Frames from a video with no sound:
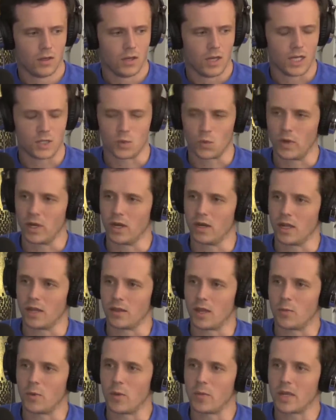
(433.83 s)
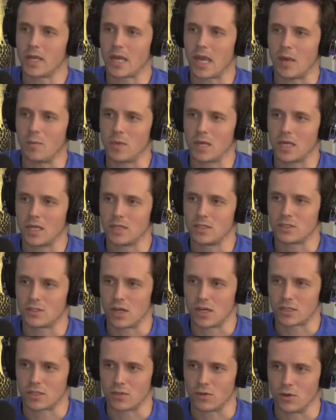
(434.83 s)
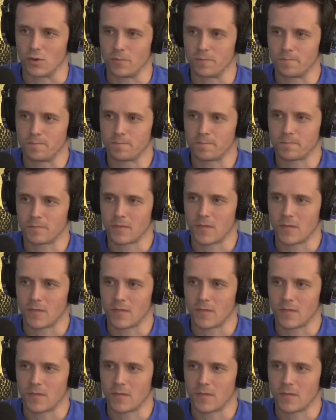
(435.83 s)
it's weird. They put me in Kate McKinnon's dressing room,